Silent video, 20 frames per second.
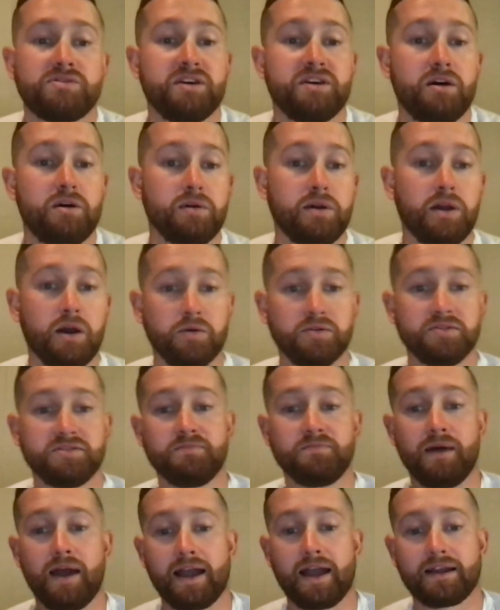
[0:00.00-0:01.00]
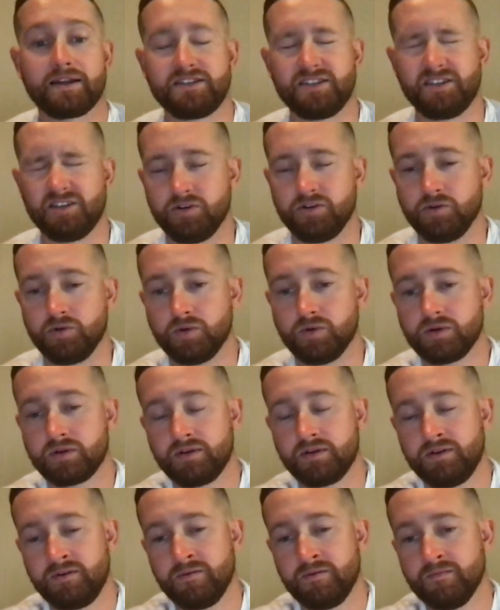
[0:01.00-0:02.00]
so goes back to
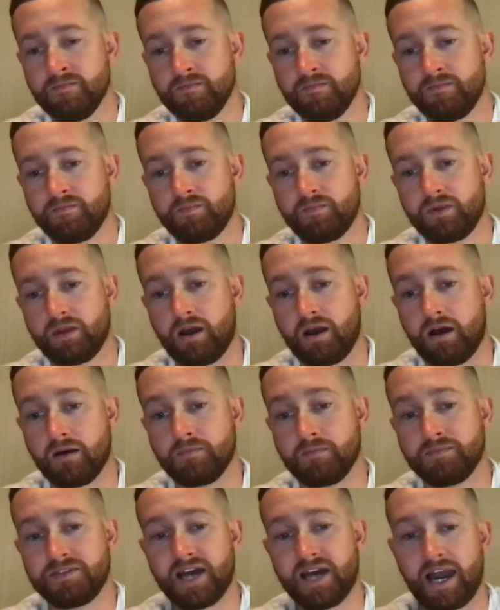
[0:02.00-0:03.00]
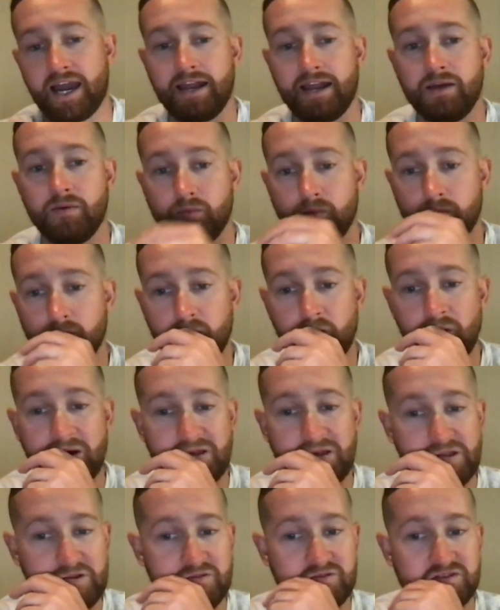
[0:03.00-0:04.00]
tying in
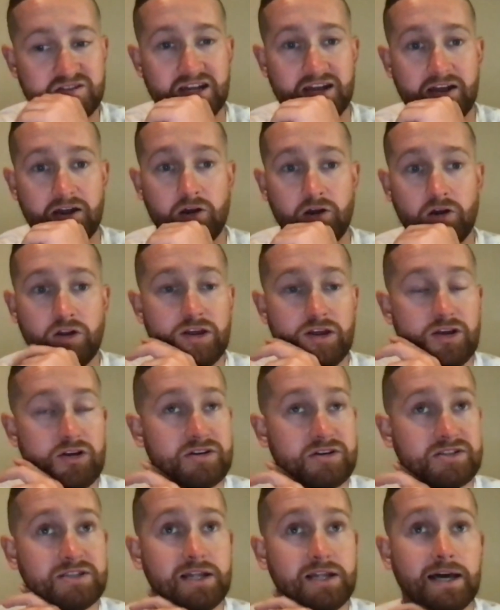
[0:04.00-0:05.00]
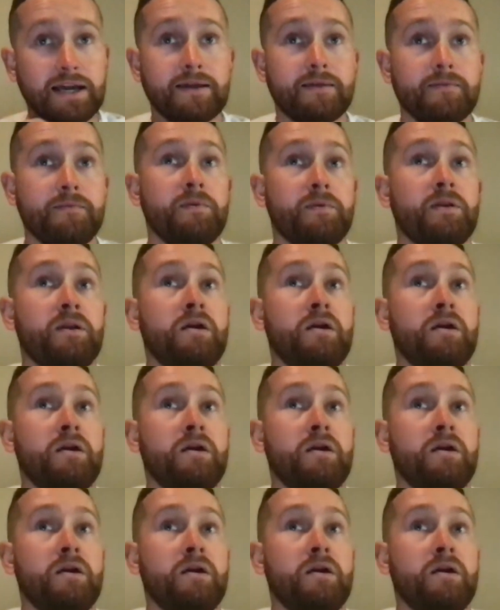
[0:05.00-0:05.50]
what you said earlier, is like,